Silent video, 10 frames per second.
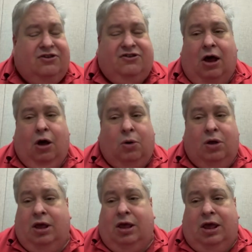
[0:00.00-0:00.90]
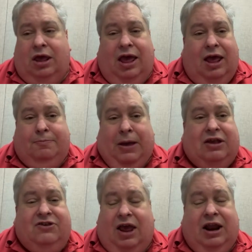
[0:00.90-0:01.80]
So
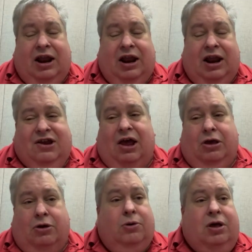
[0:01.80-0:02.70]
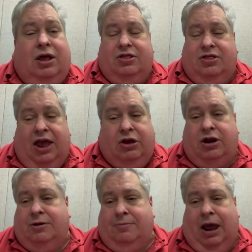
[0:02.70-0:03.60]
and I can tell you, they
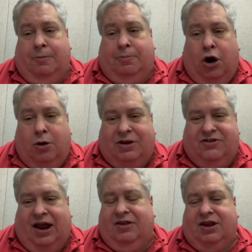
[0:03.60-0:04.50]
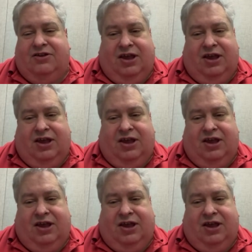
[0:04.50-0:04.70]
couldn't make apartments out of this.